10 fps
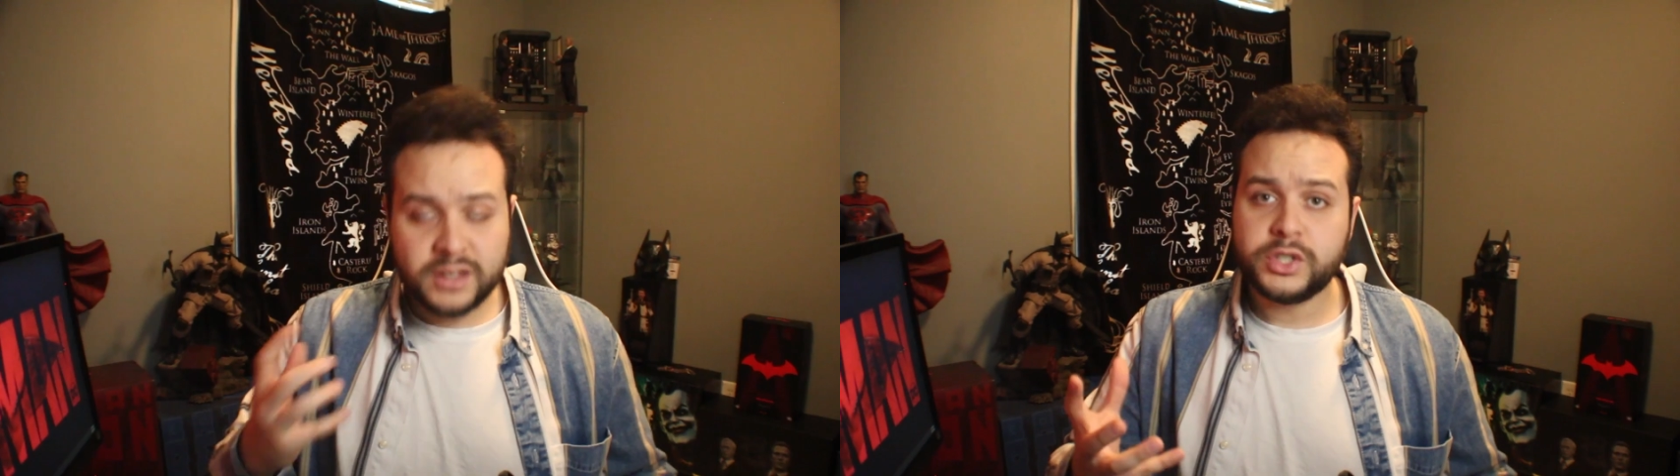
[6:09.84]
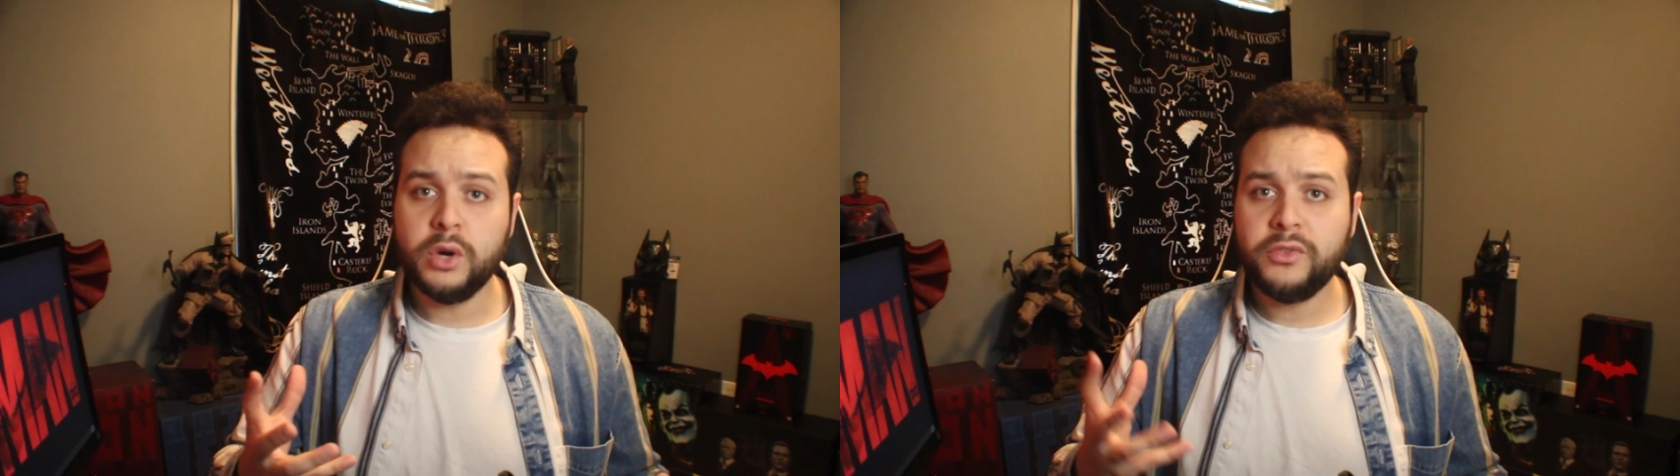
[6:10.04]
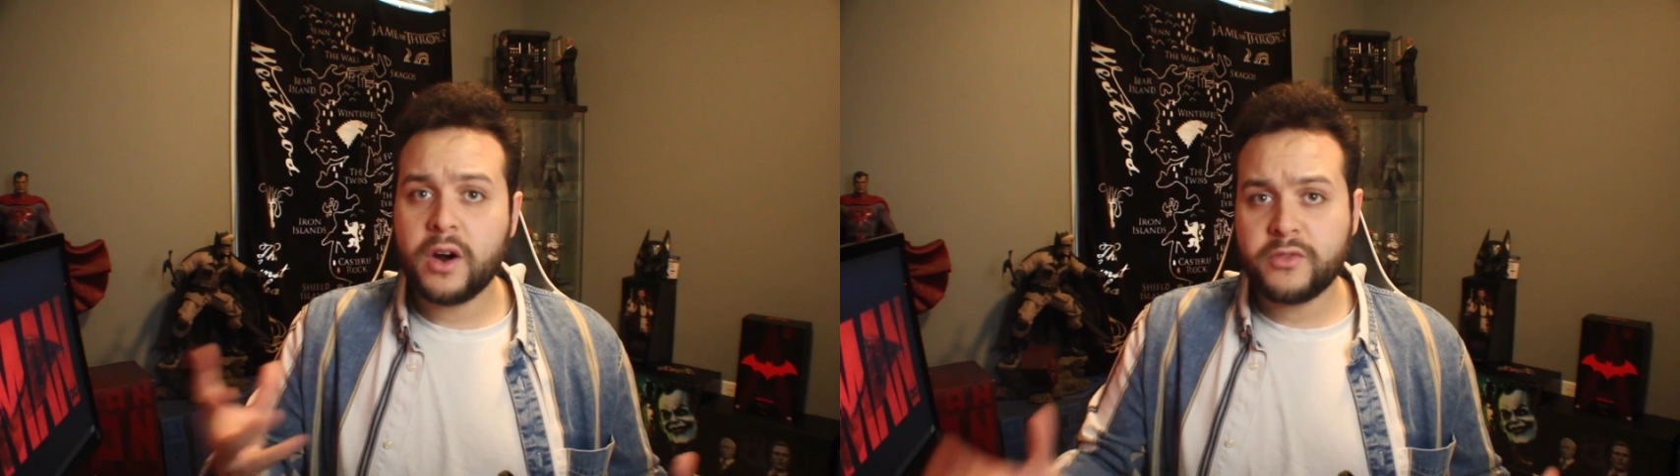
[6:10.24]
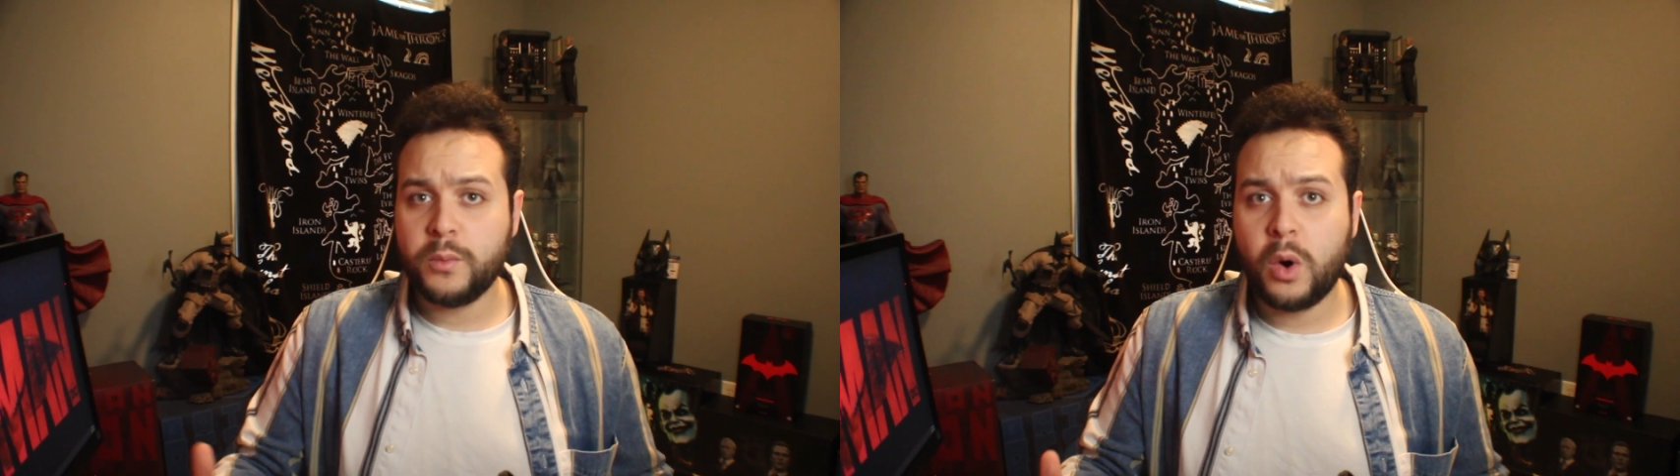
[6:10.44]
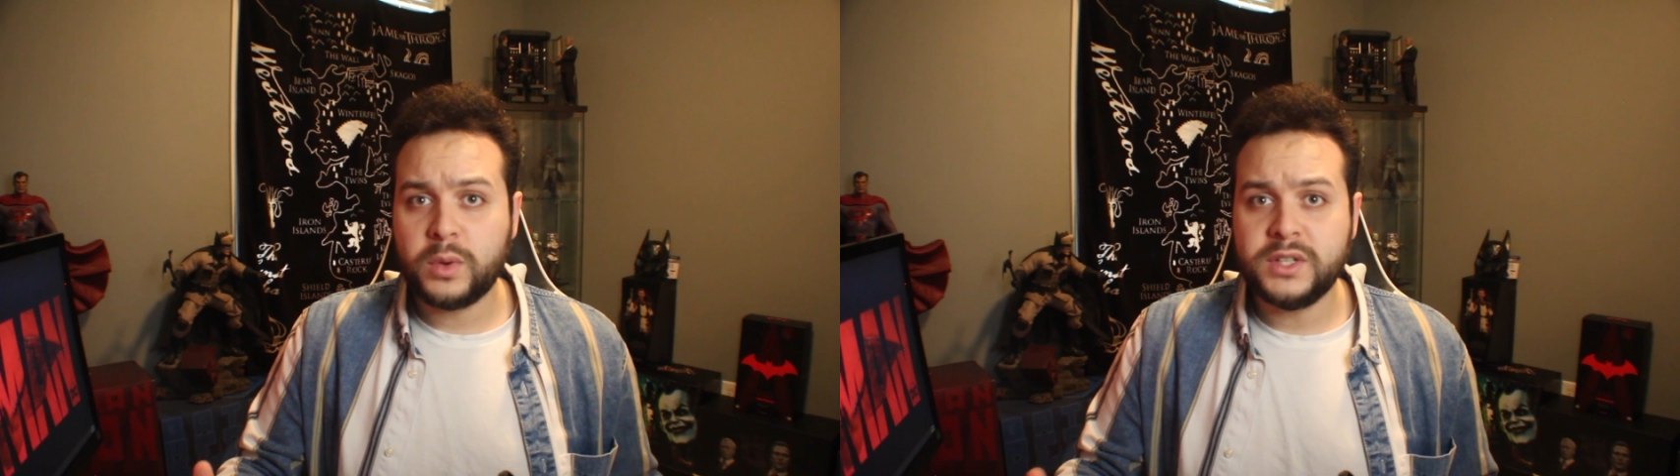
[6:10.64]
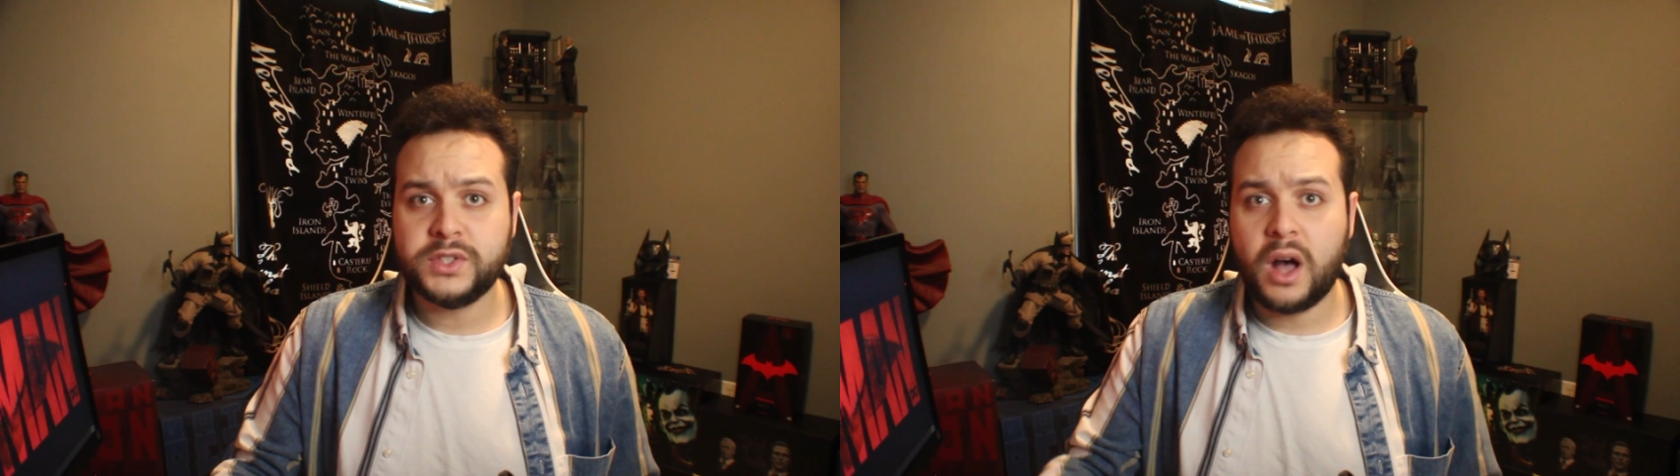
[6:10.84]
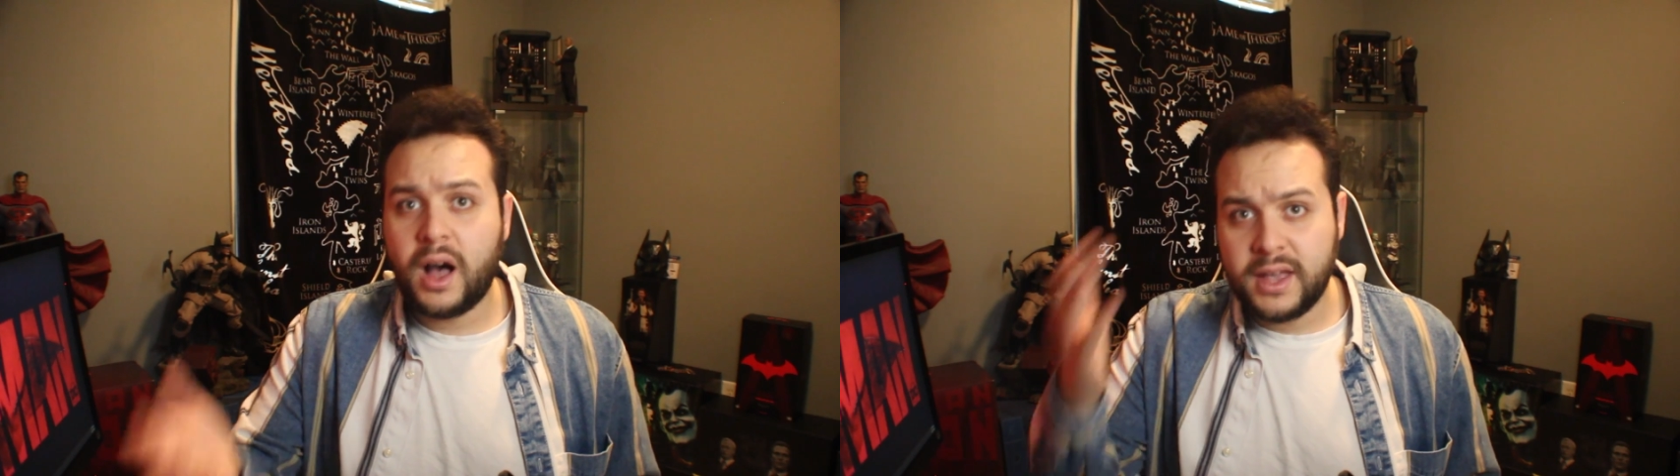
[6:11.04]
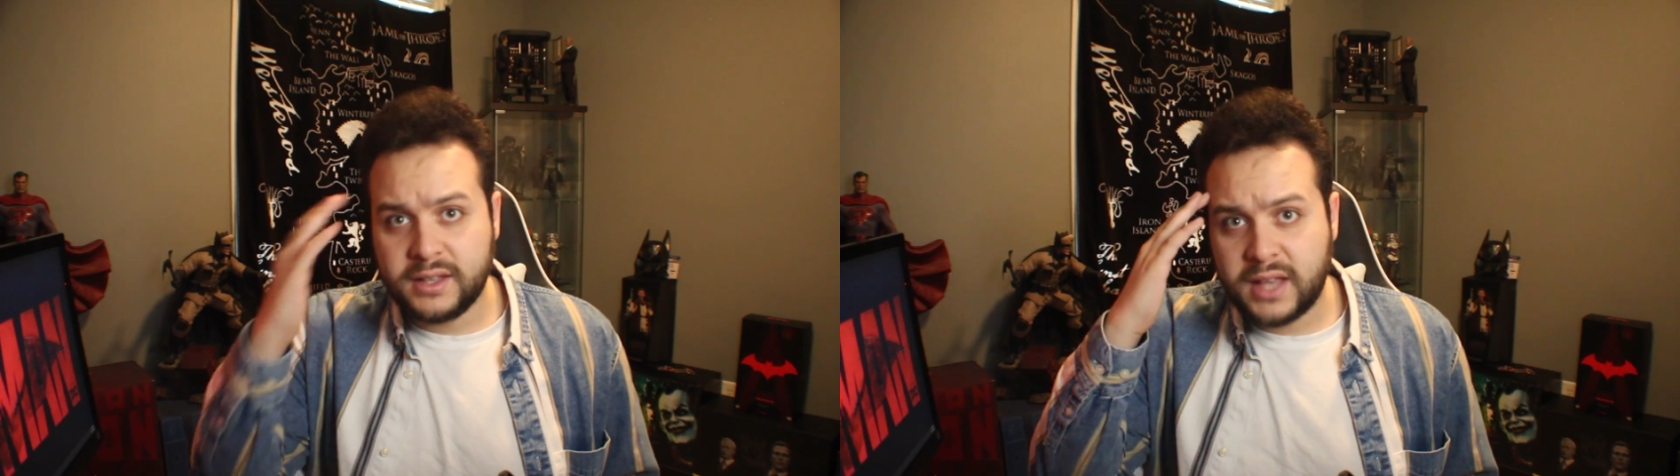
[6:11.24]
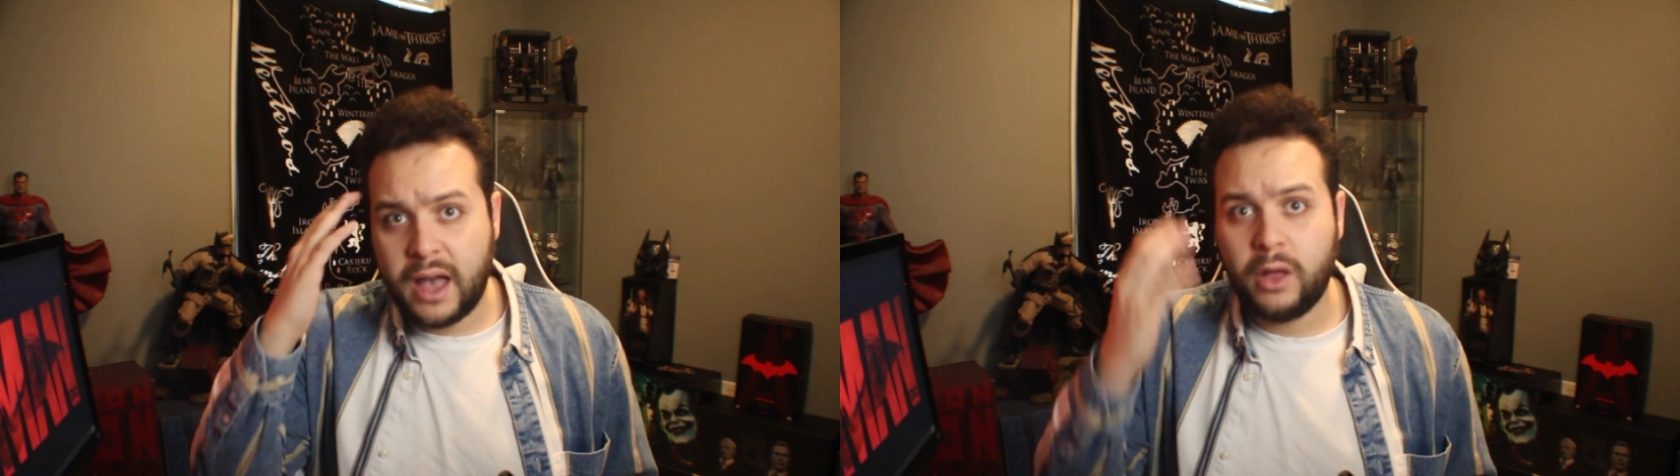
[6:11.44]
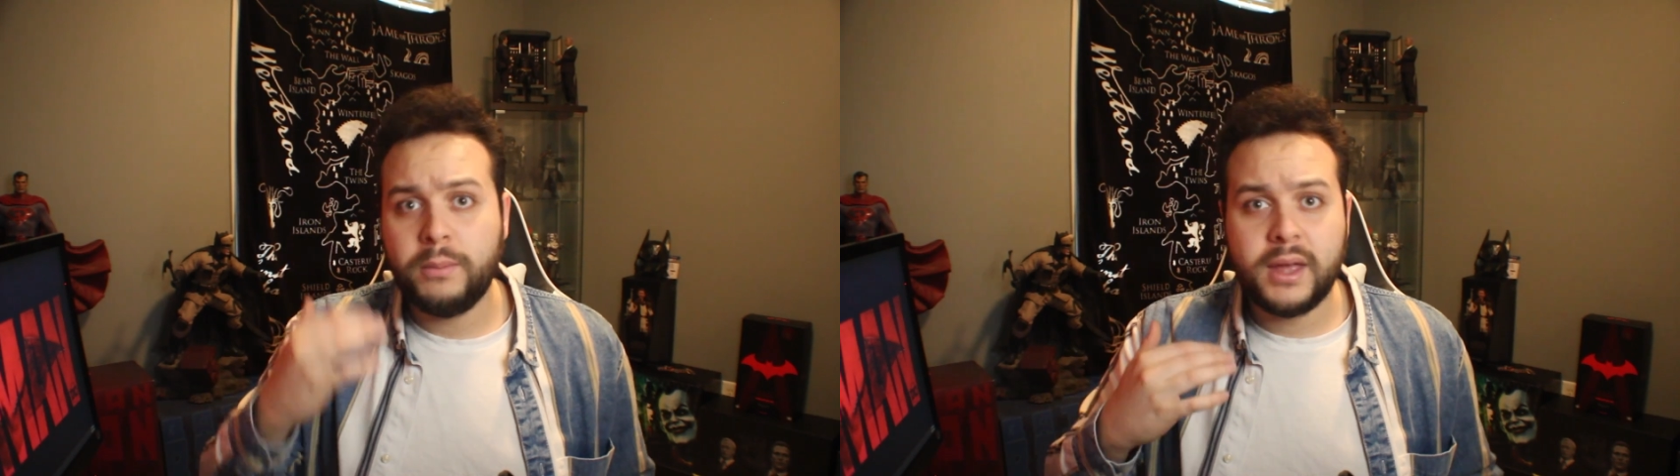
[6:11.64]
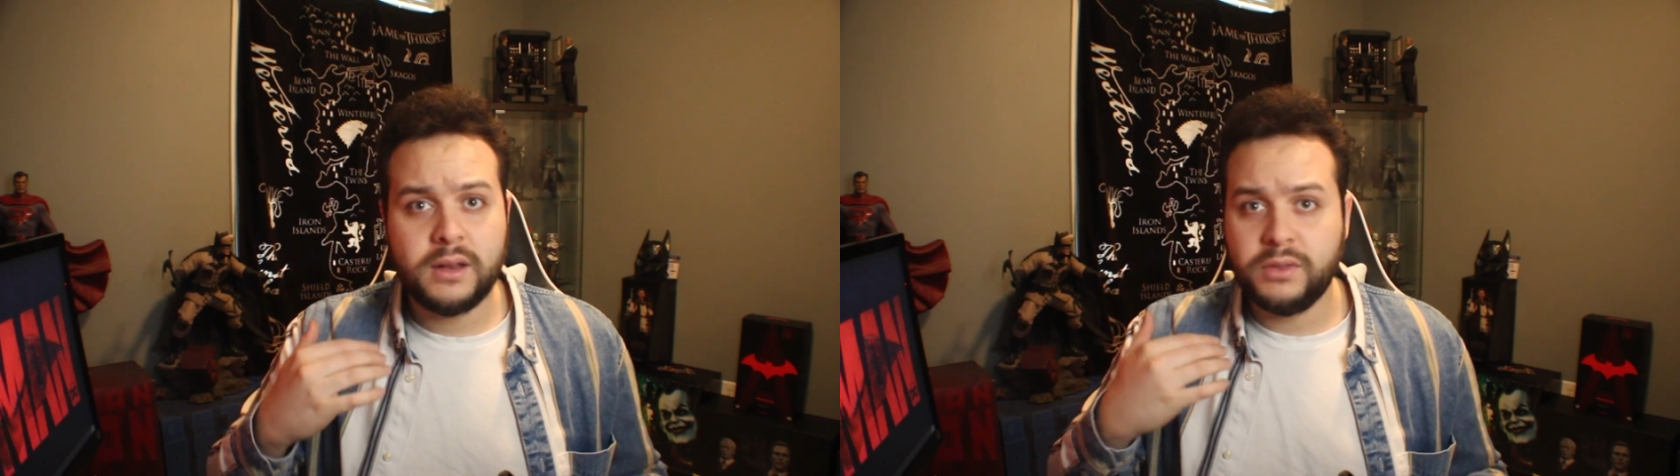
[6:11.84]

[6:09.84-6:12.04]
And so far from what we saw, his helmet,